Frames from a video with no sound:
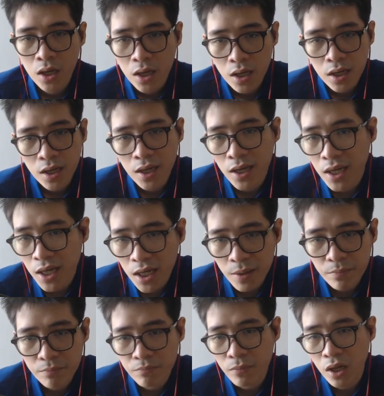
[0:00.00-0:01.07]
He
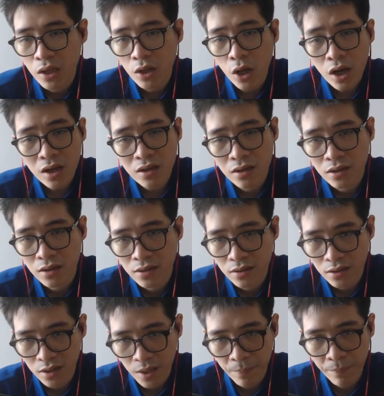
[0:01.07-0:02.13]
blocked
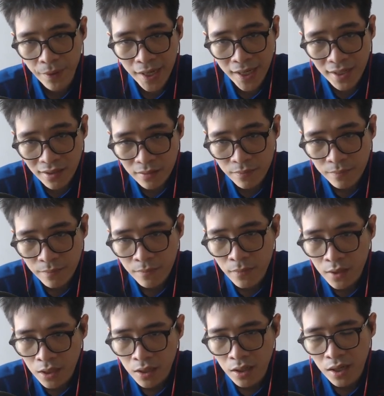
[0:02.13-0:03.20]
the pin.
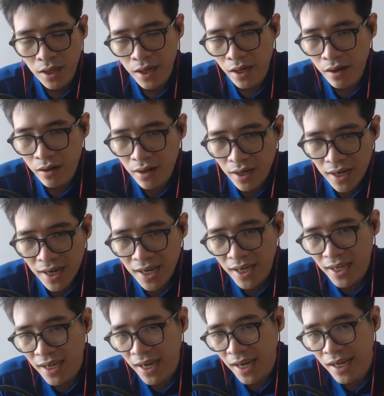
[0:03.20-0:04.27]
Here I
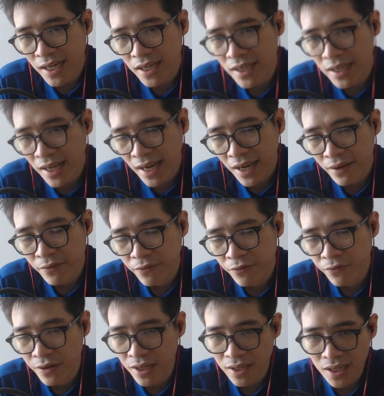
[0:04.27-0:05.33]
can
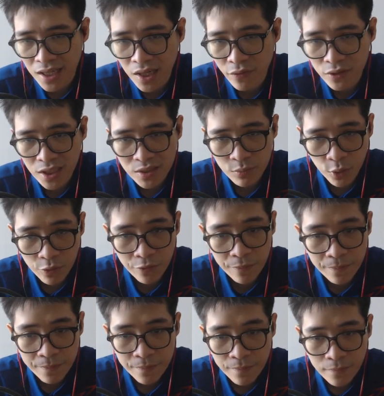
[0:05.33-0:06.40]
definitely go for this move,
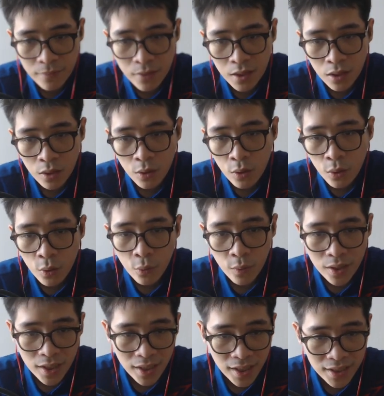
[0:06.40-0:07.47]

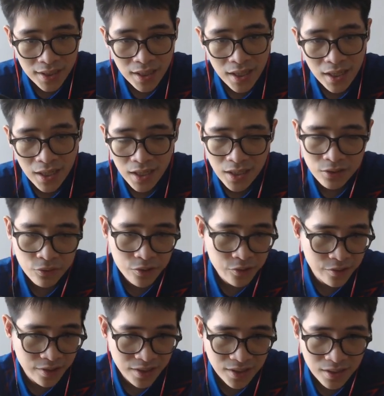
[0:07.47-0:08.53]
weakening the
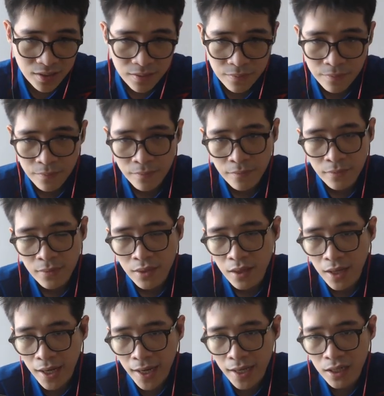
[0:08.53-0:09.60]
structures
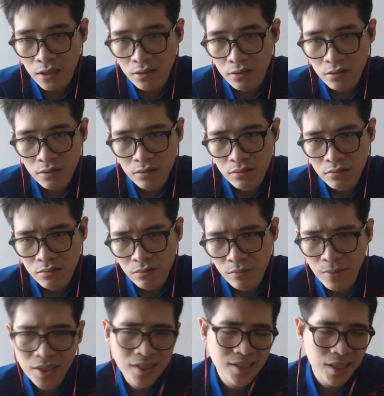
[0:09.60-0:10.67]
and
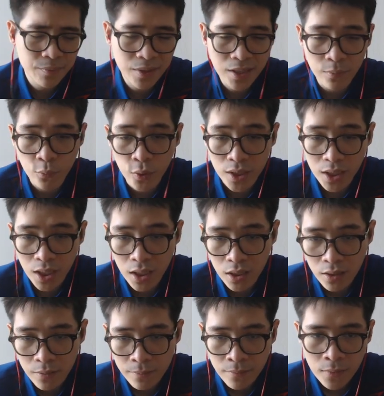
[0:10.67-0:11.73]
make his king become weak.
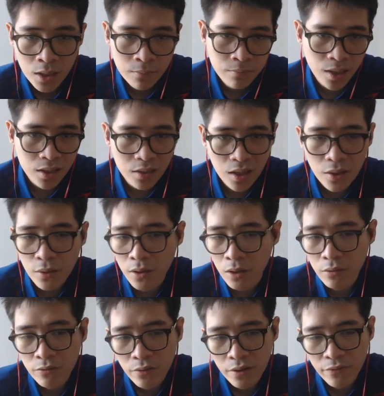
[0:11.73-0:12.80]
But I don't know,
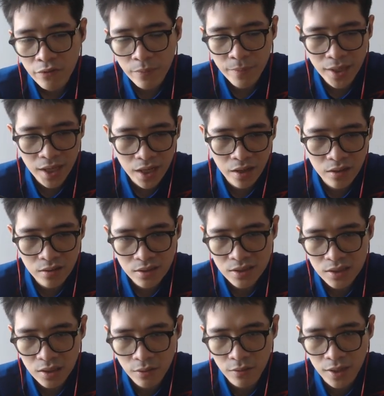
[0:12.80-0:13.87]
for me here,
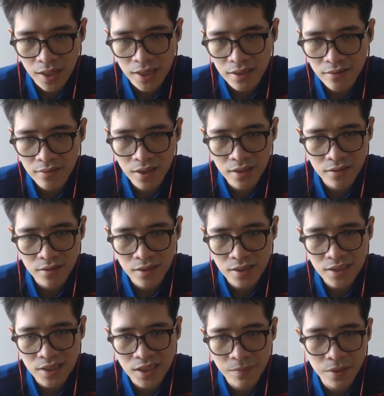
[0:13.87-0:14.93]
so I think this
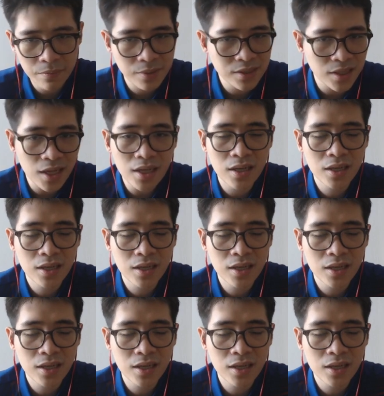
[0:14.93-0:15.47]
is a big mistake.